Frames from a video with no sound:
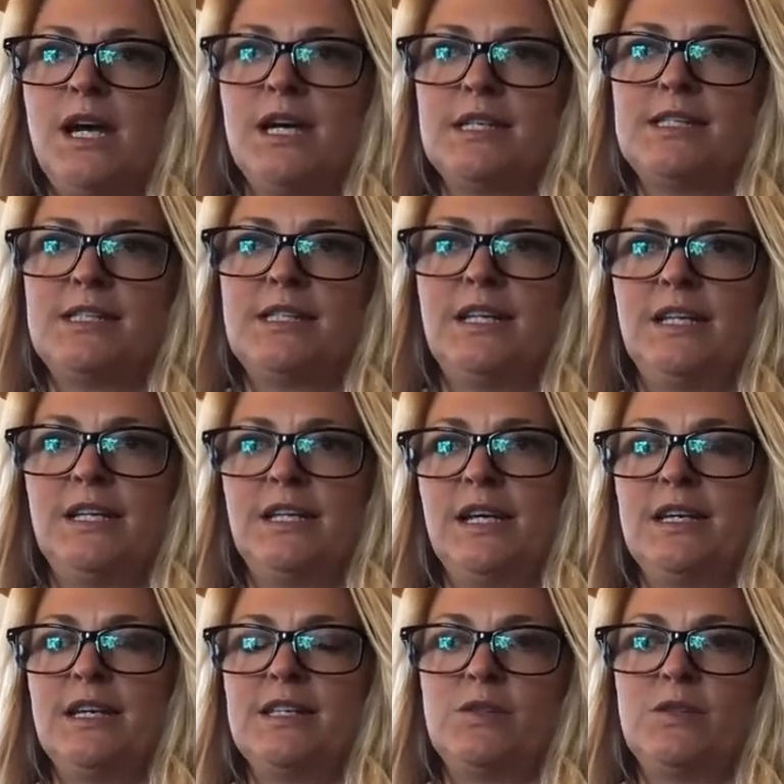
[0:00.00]
seeing
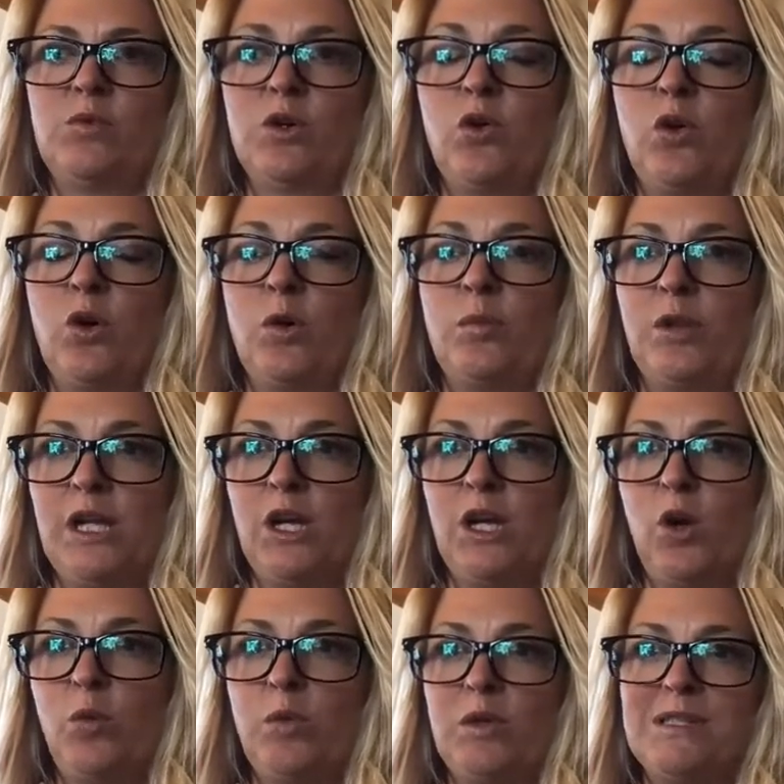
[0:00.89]
as we're
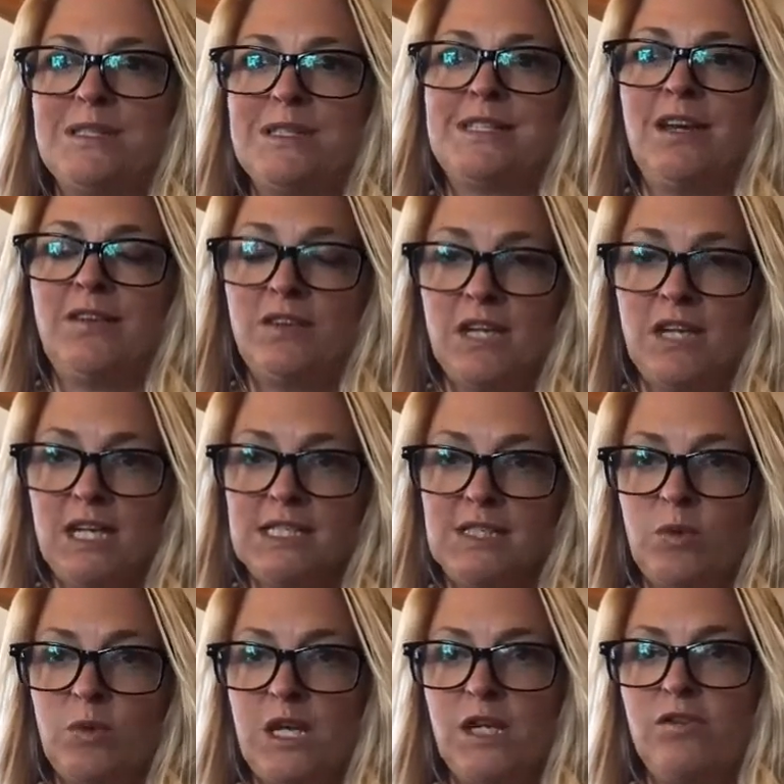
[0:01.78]
normally open 7 days
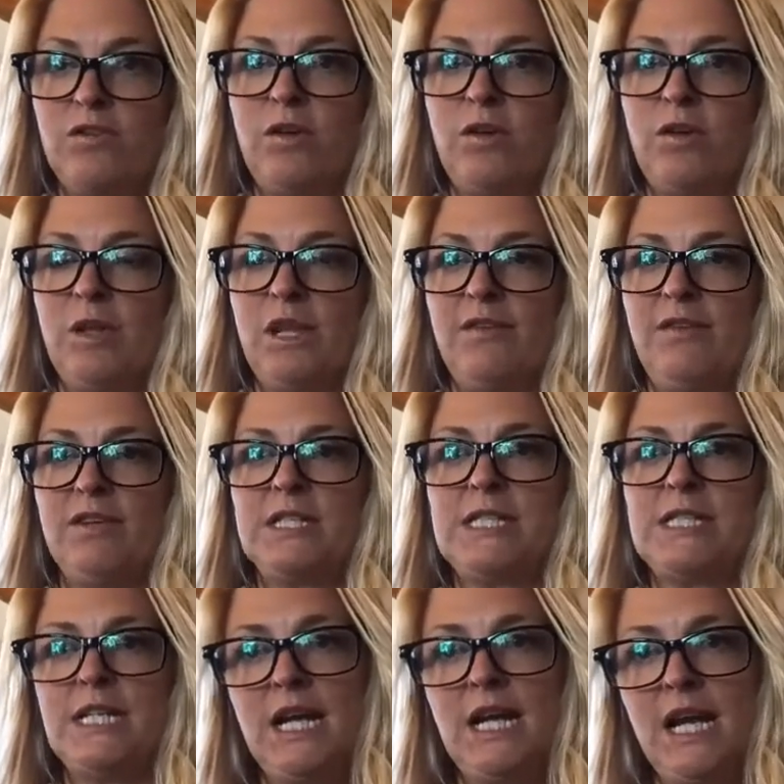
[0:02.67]
a week from 11
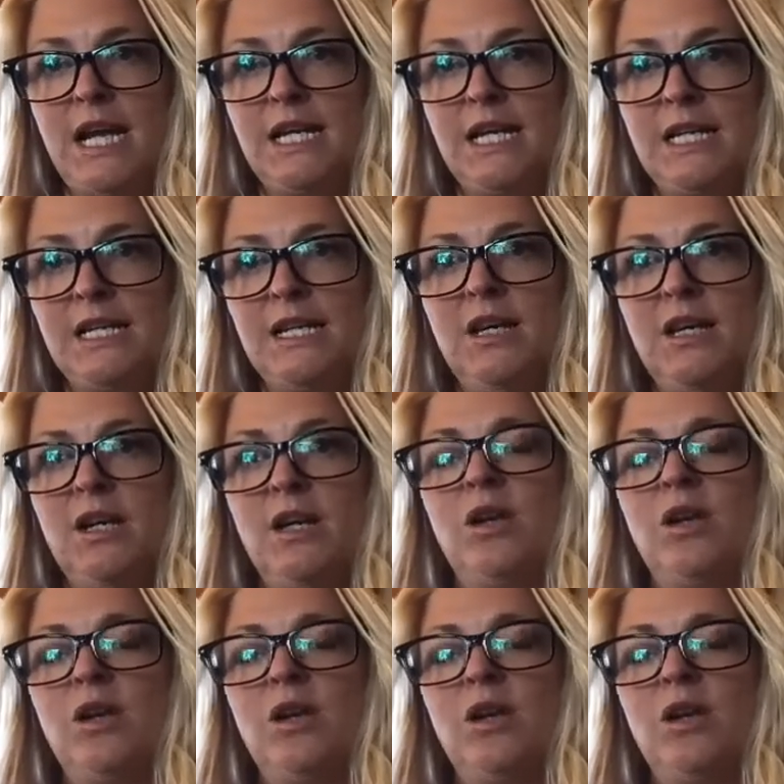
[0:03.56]
to 9.